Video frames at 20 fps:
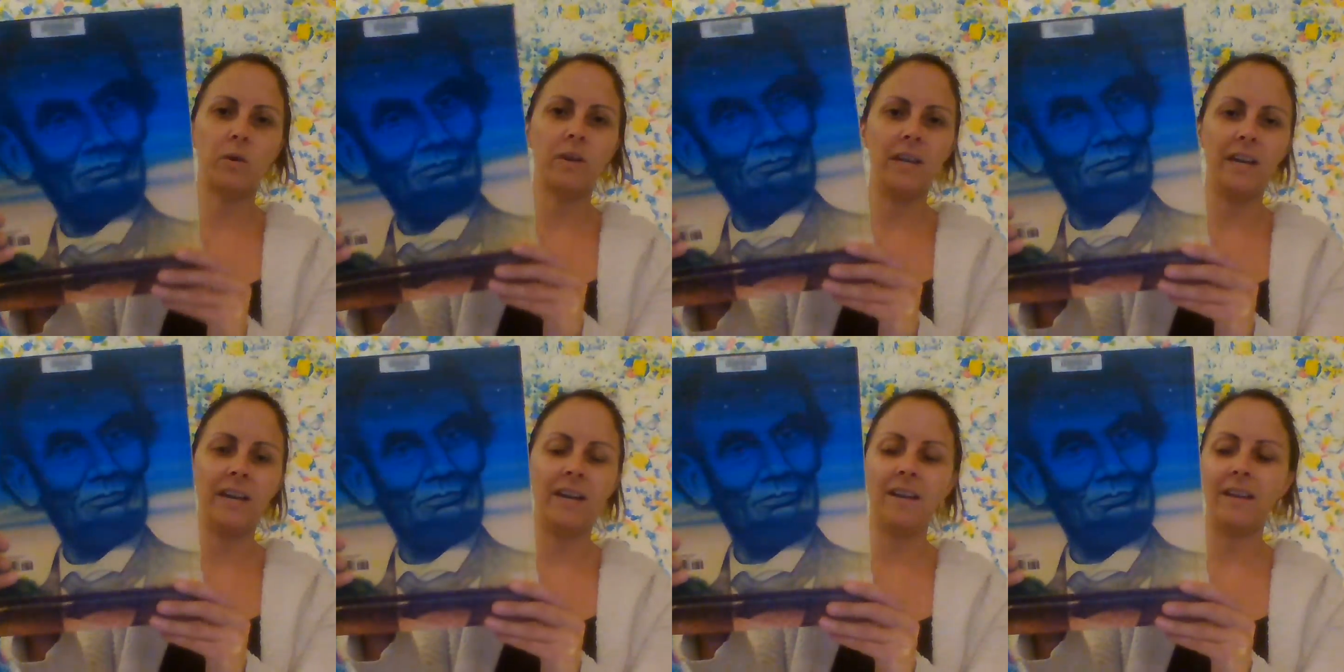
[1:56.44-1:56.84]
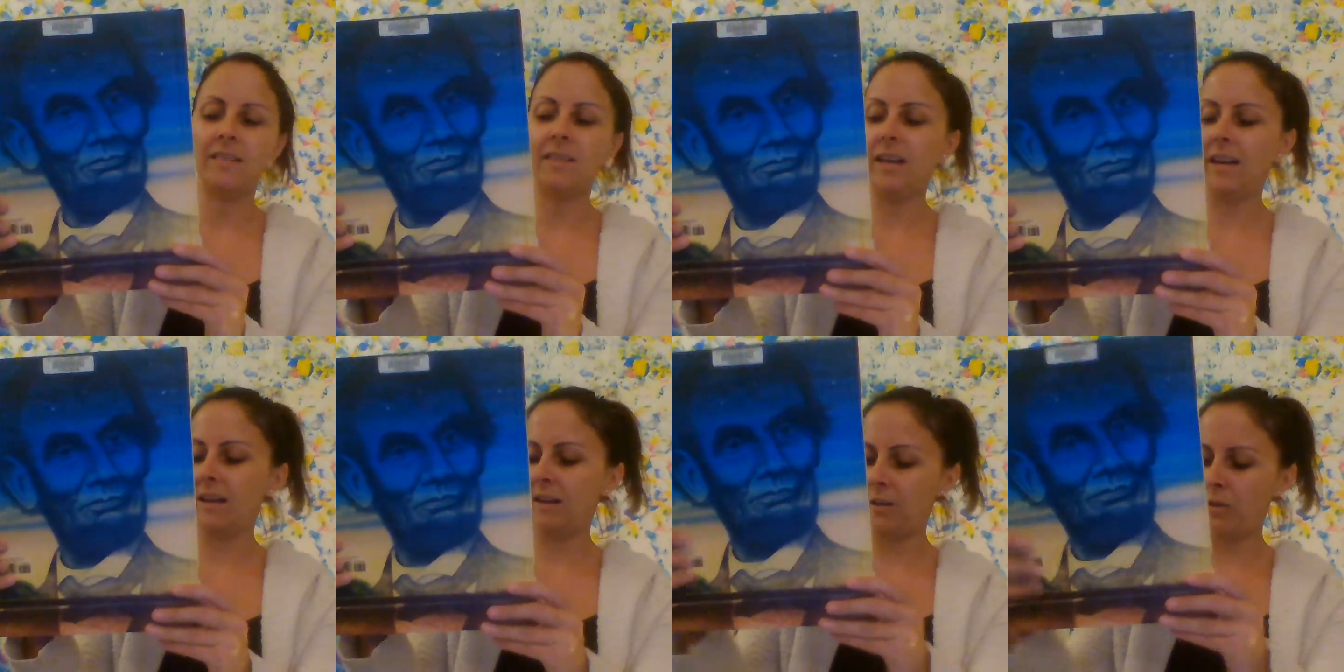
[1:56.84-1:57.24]
one in at
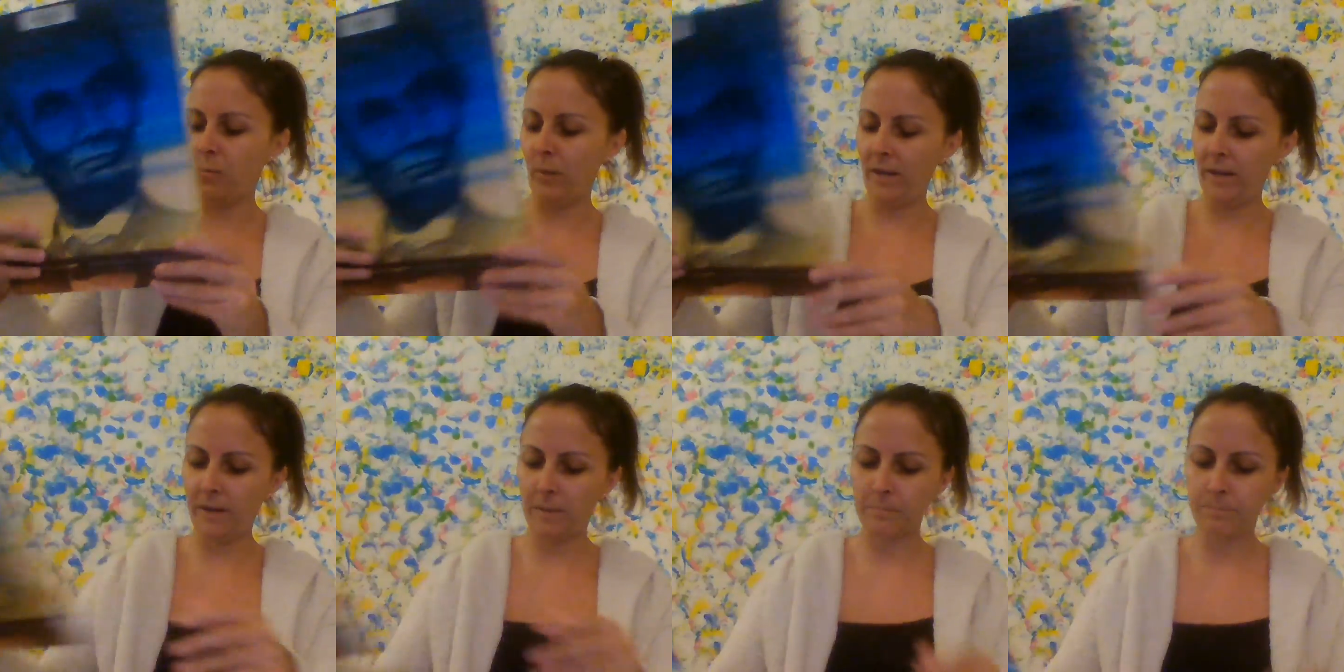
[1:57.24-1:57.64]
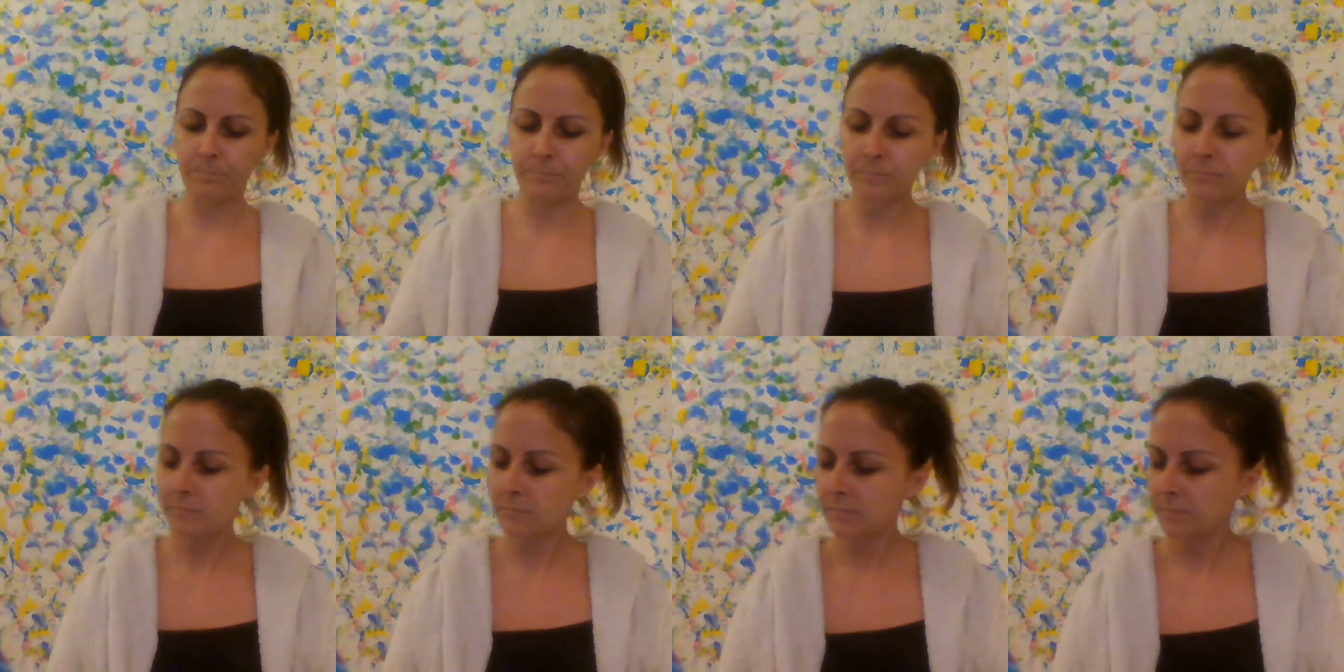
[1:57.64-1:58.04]
the end of the week.
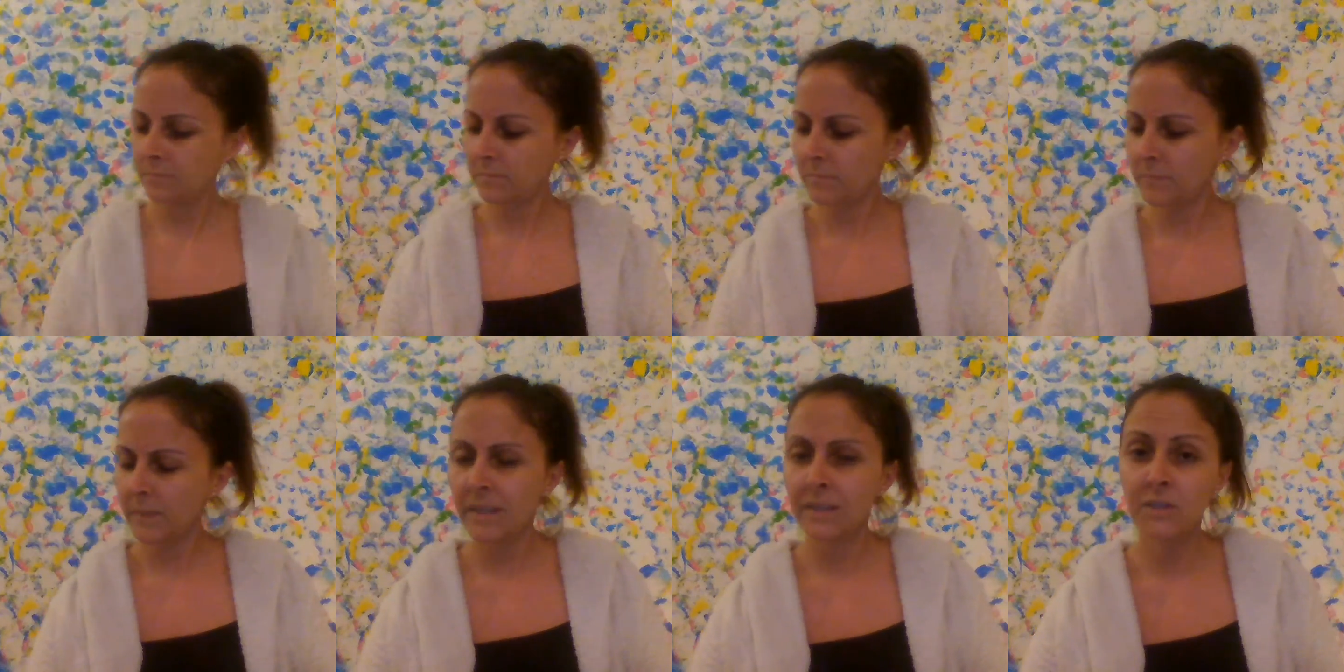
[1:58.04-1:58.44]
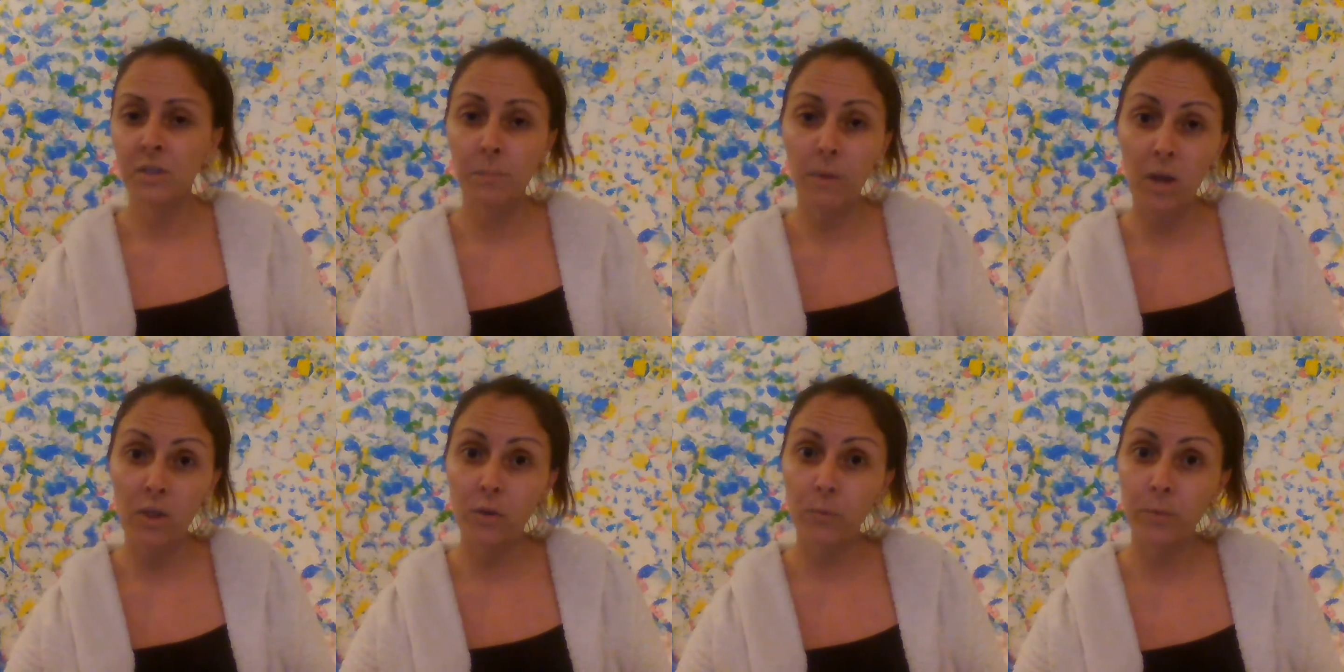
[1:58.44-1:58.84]

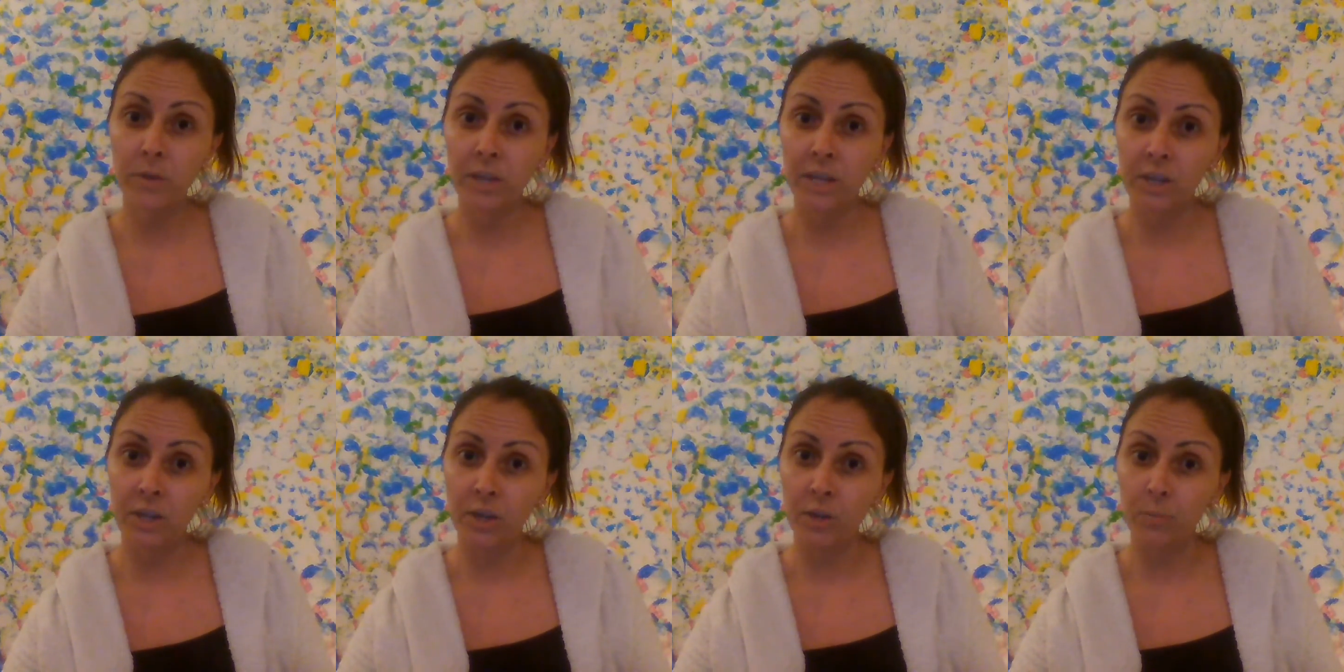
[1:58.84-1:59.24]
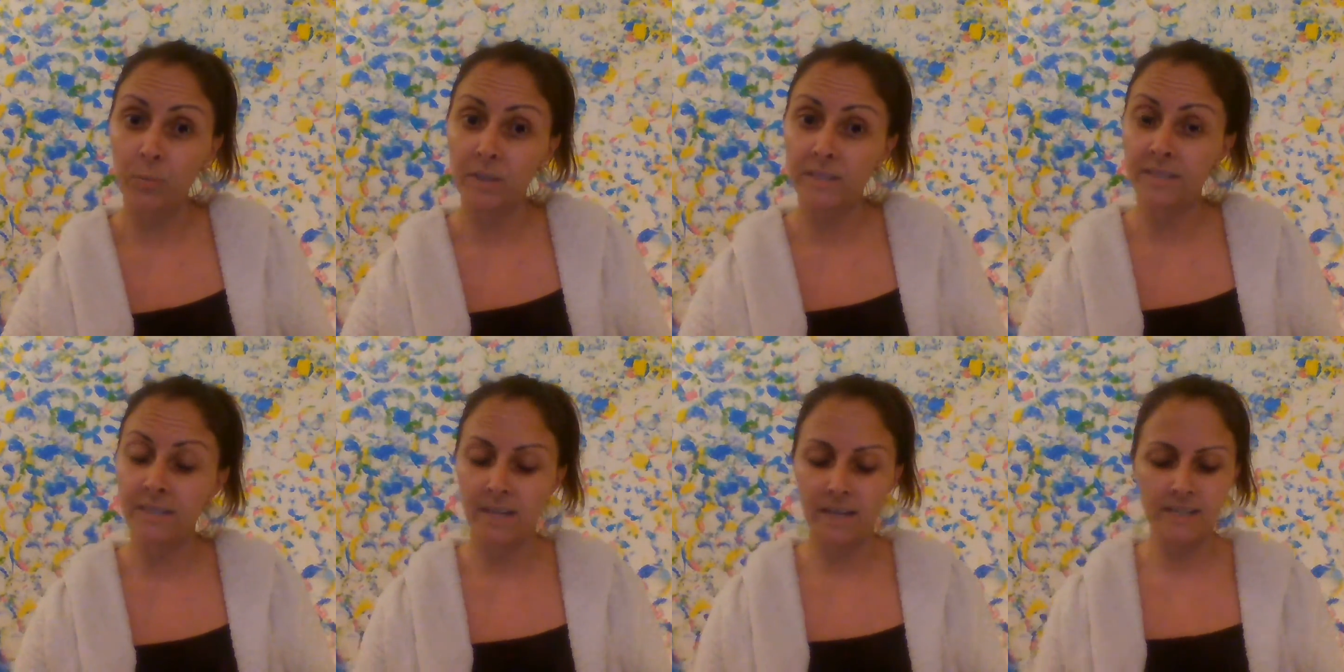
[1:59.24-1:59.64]
Some other really good
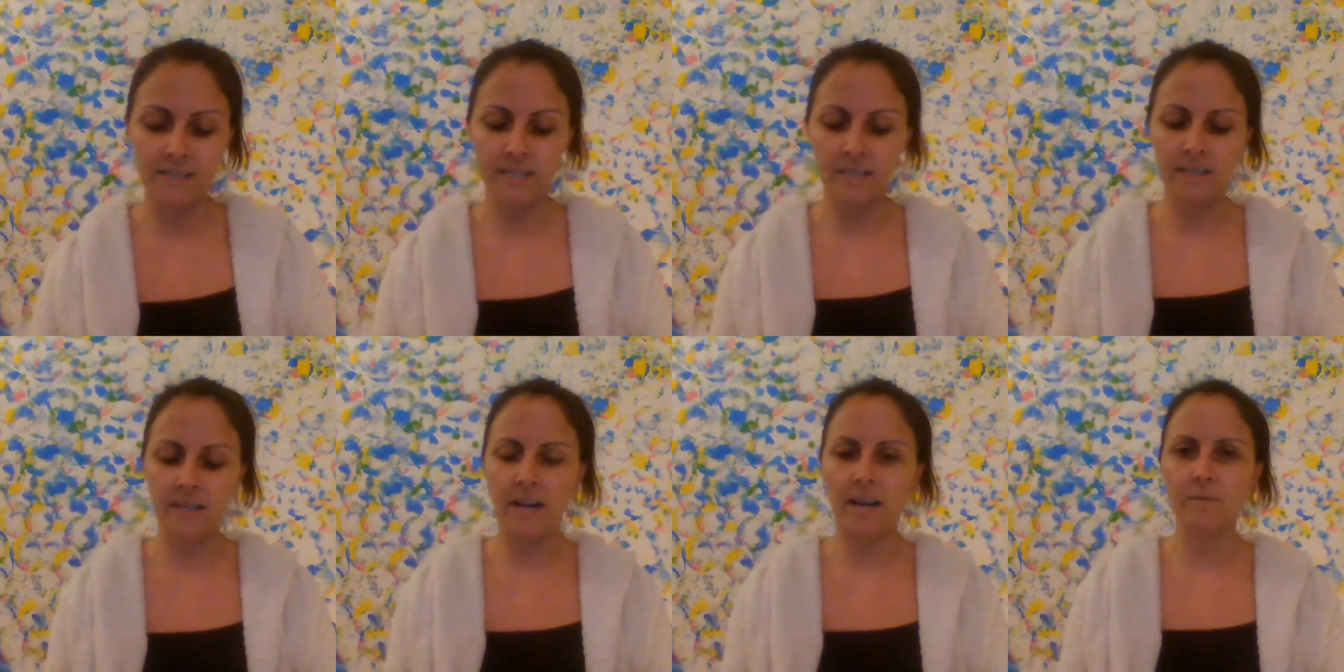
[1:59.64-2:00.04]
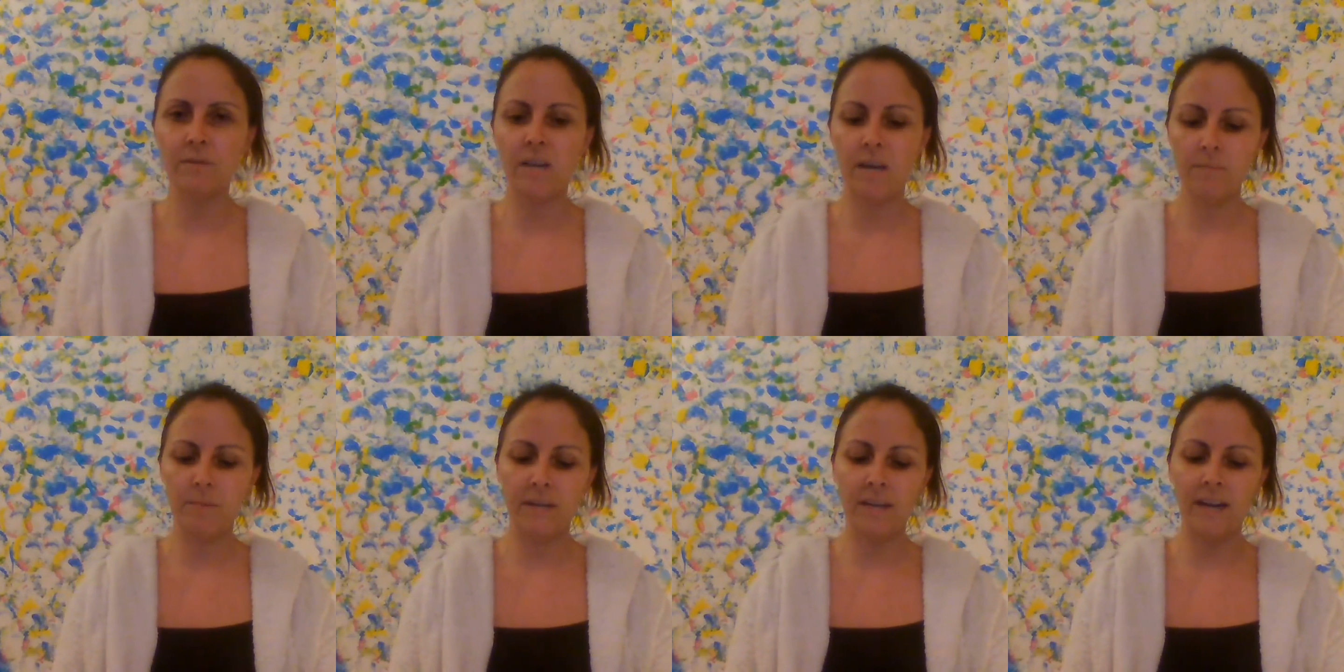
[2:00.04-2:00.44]
ones that I didn't have
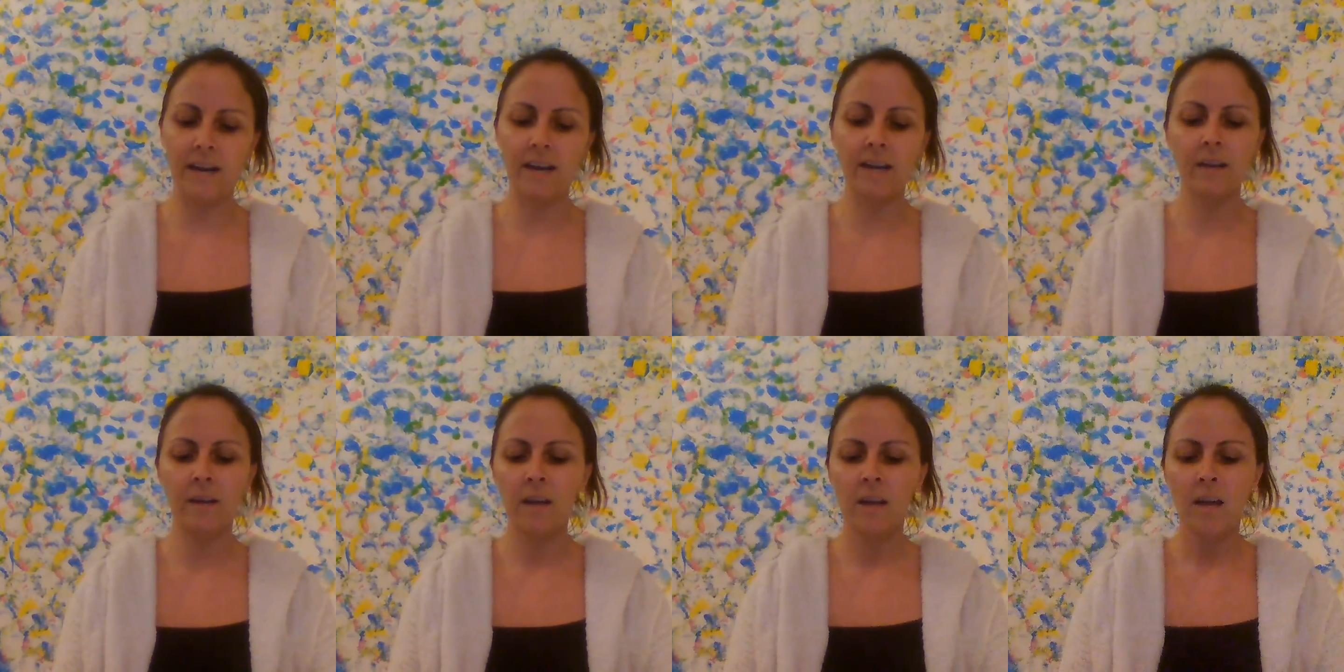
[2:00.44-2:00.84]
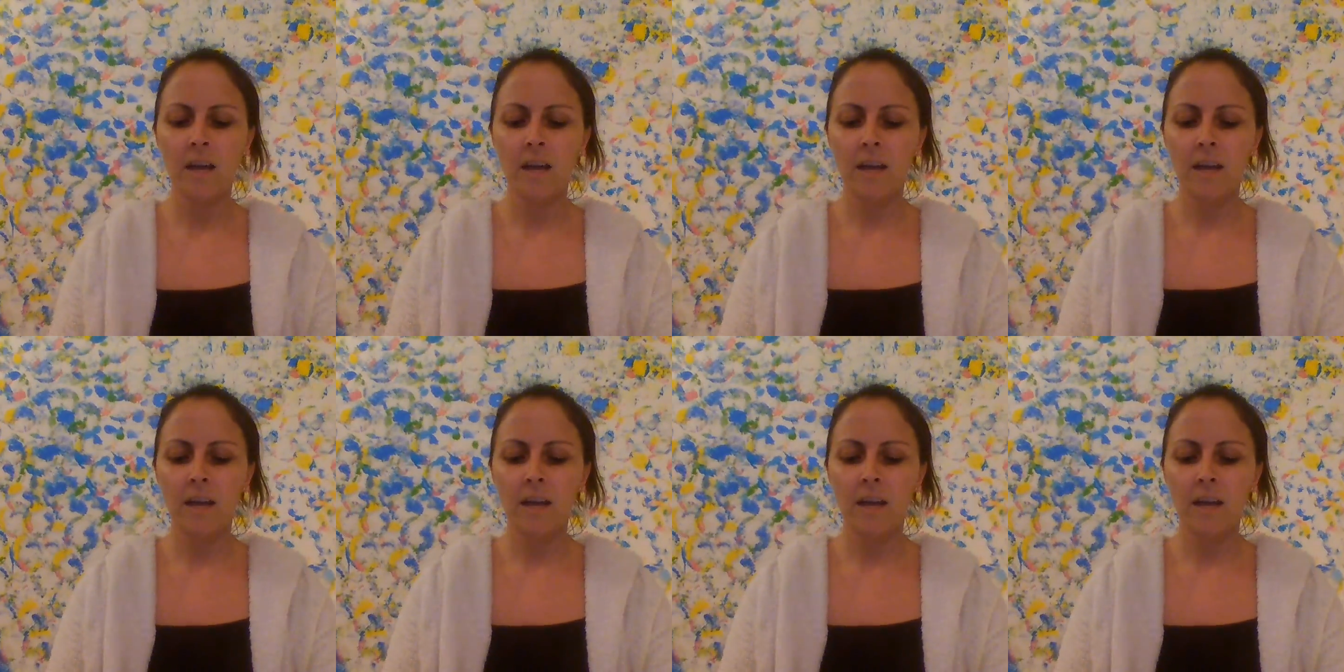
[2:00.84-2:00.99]
time to get